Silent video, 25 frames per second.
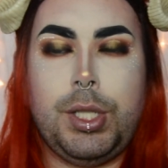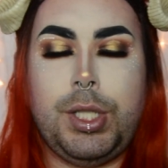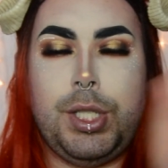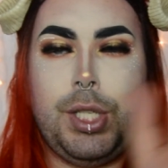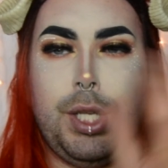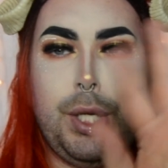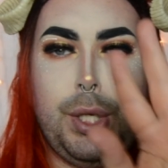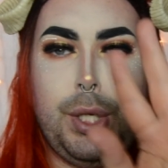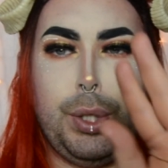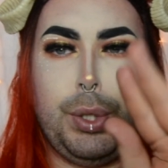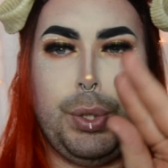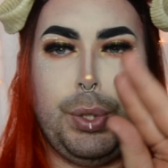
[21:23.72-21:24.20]

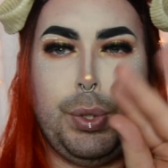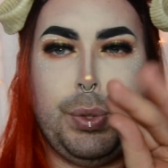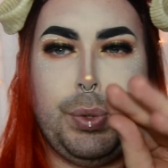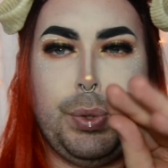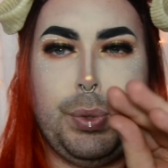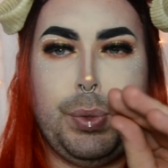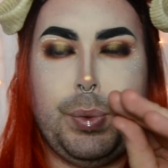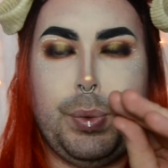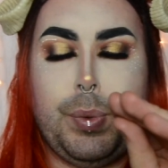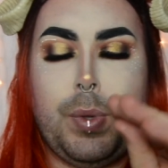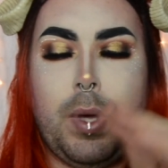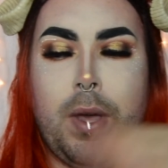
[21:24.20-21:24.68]
to
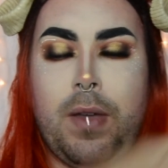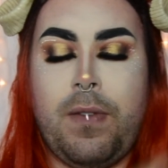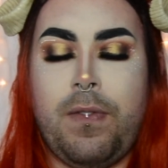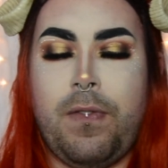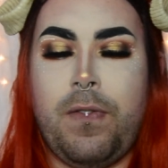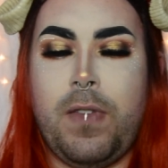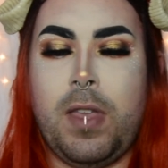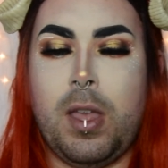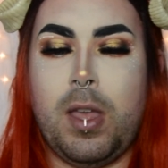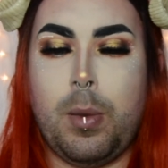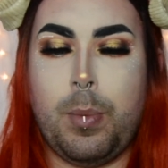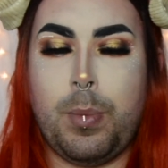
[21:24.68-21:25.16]

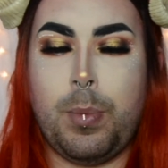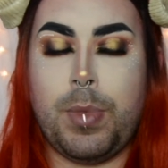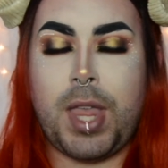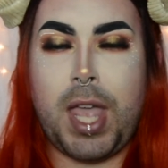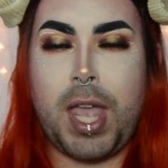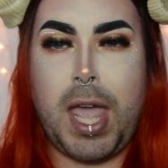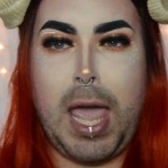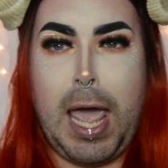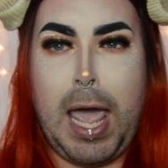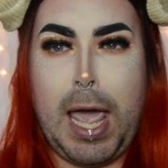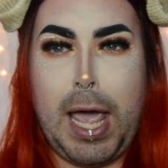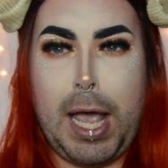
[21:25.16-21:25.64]
film the
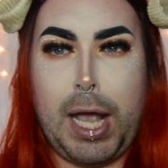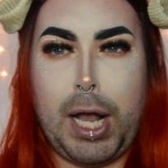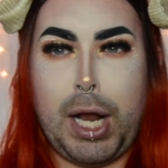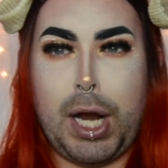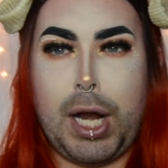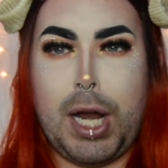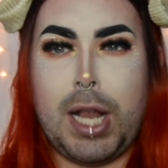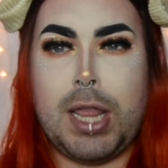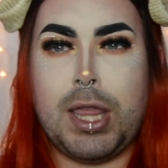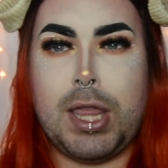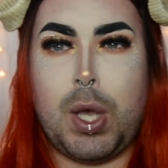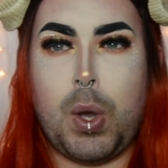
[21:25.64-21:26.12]
hair
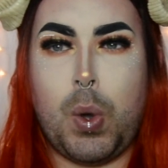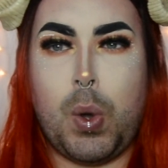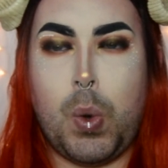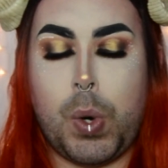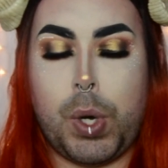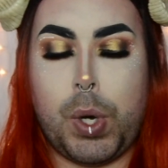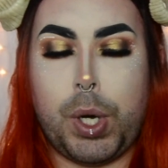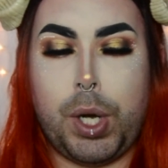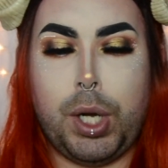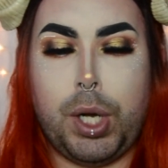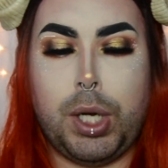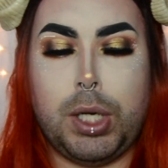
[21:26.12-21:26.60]
and the
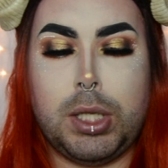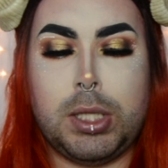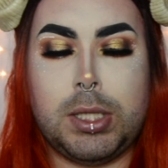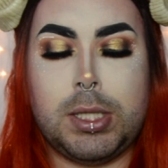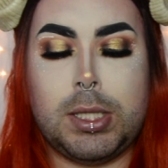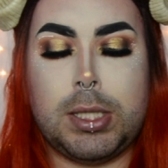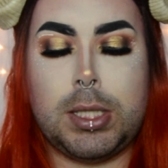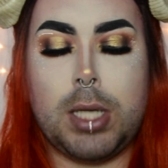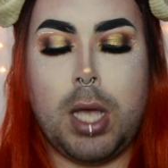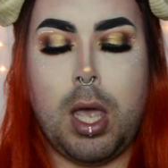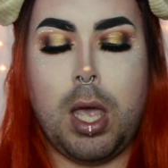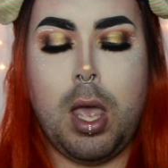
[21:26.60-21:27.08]
horns,
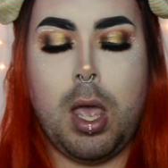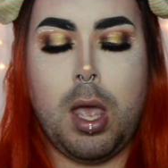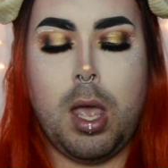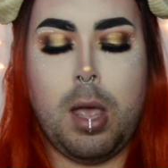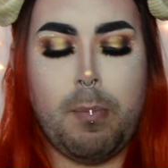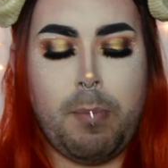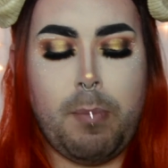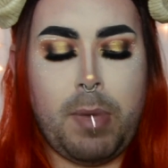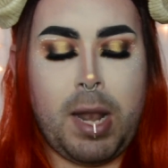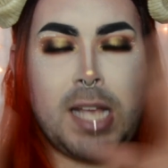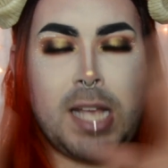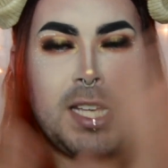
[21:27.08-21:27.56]

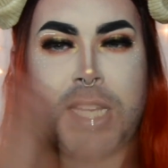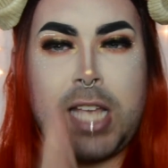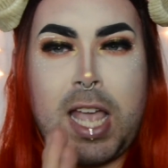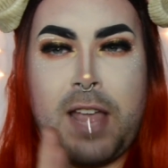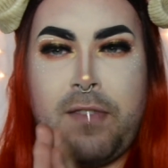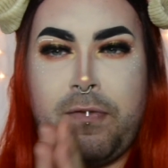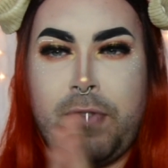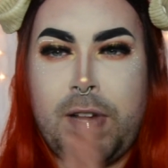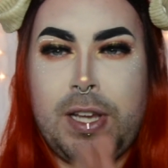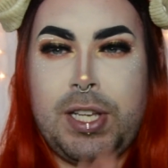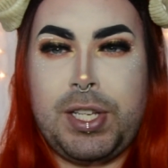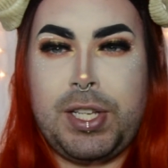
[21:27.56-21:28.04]
but I just
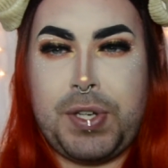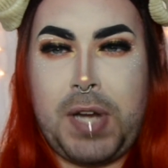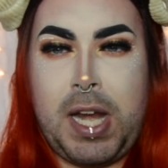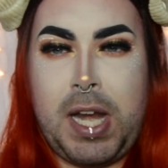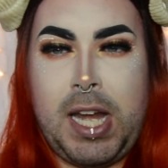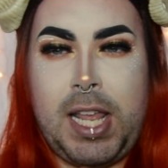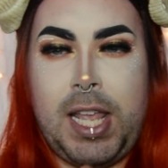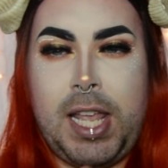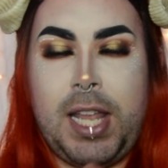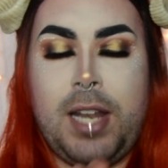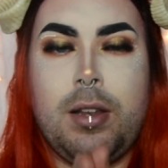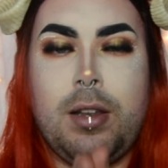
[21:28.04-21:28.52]
got
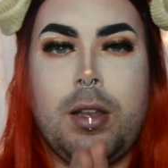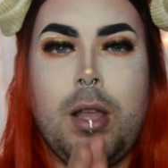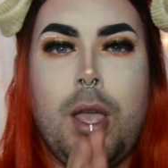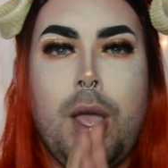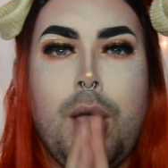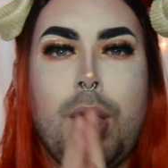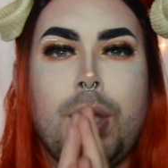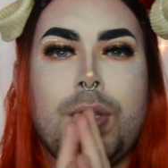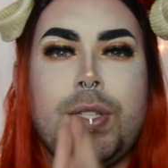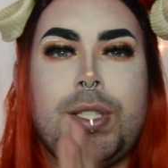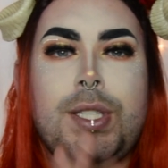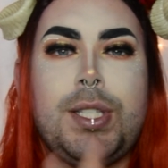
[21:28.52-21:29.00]
frustrated.
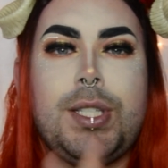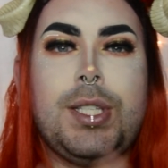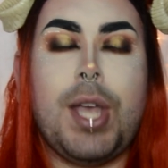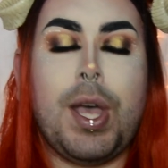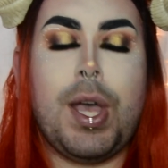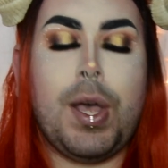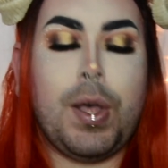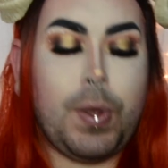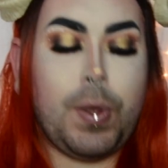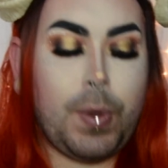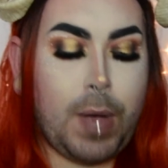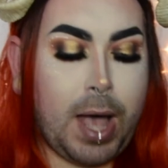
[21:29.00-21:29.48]

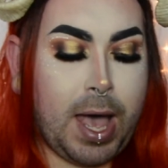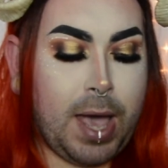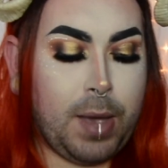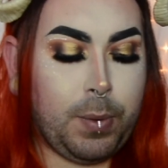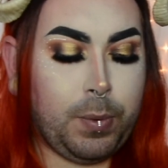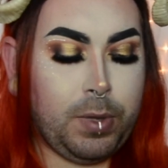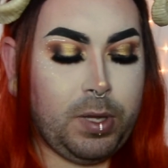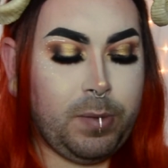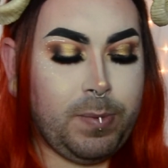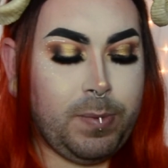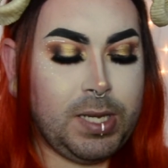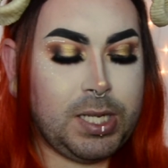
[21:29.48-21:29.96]
So I
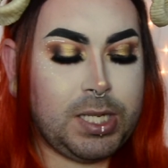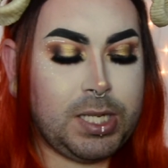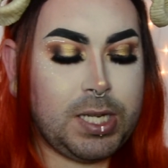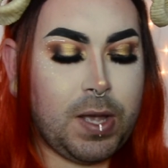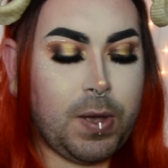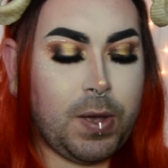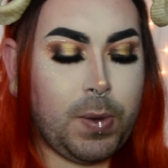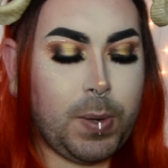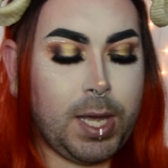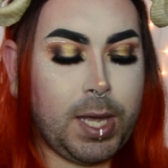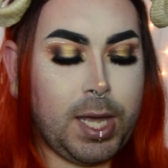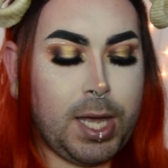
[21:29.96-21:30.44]
will be
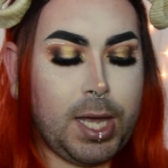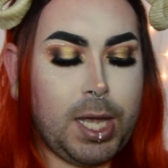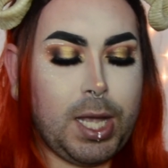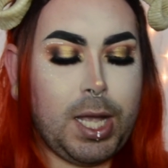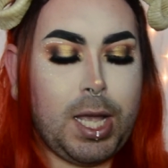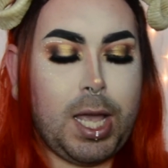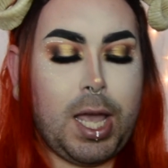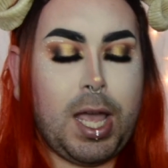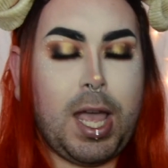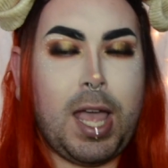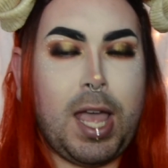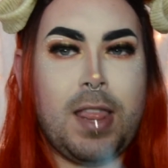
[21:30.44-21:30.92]

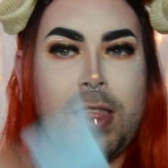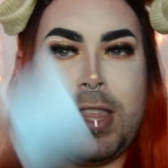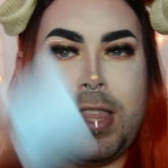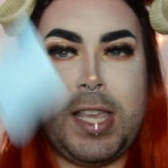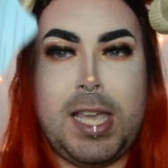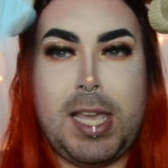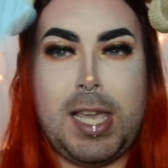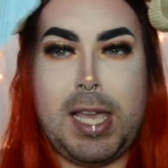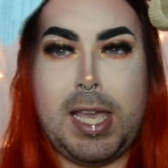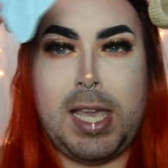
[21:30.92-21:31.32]
showing the